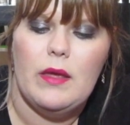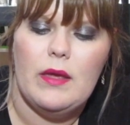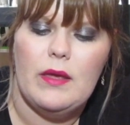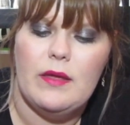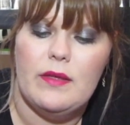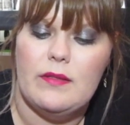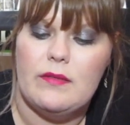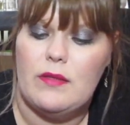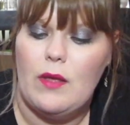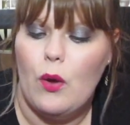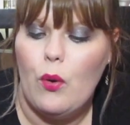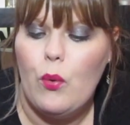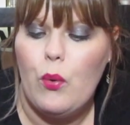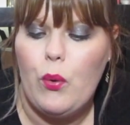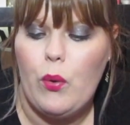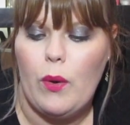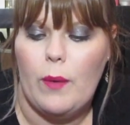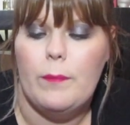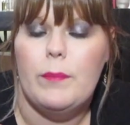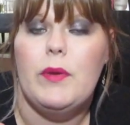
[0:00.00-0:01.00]
is
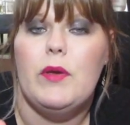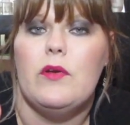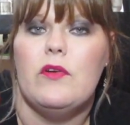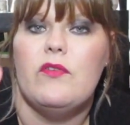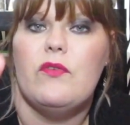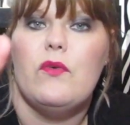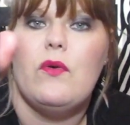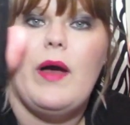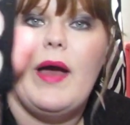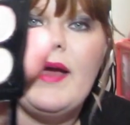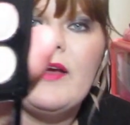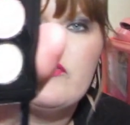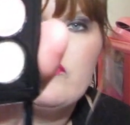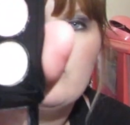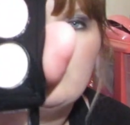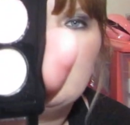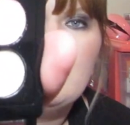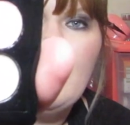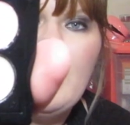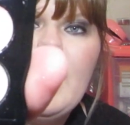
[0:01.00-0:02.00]
beautiful. I
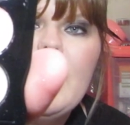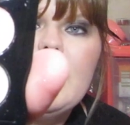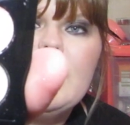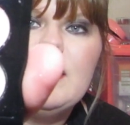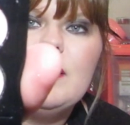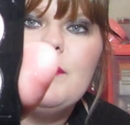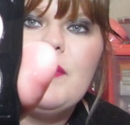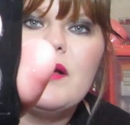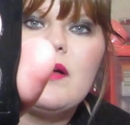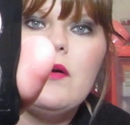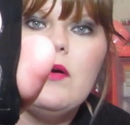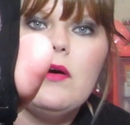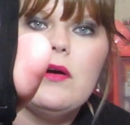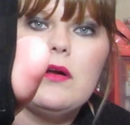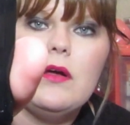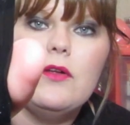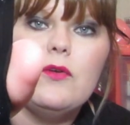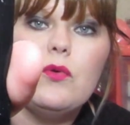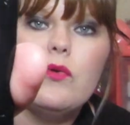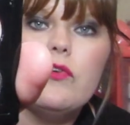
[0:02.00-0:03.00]
actually had it in my
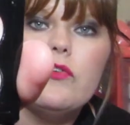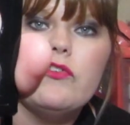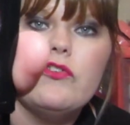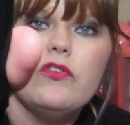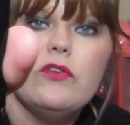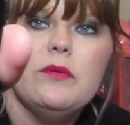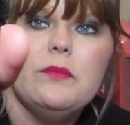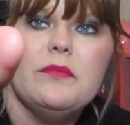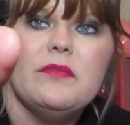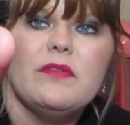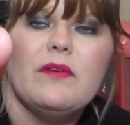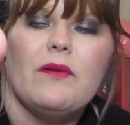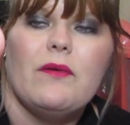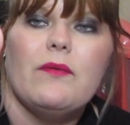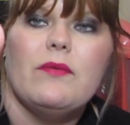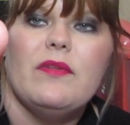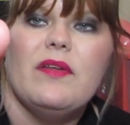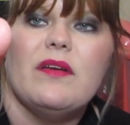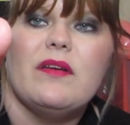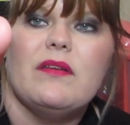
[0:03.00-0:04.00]
cart on Nordstrom,
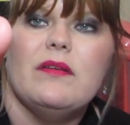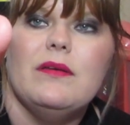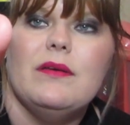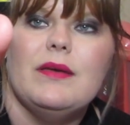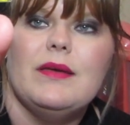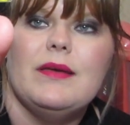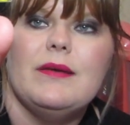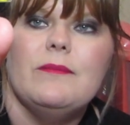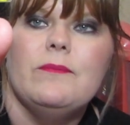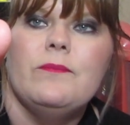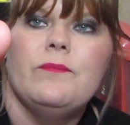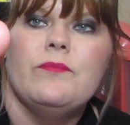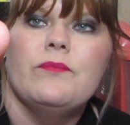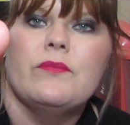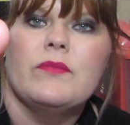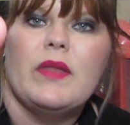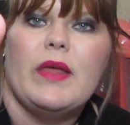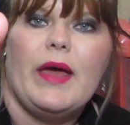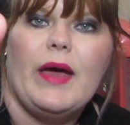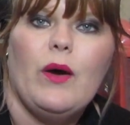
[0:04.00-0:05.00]
so luckily
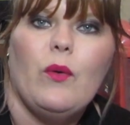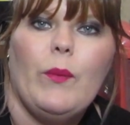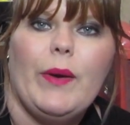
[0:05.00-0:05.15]
I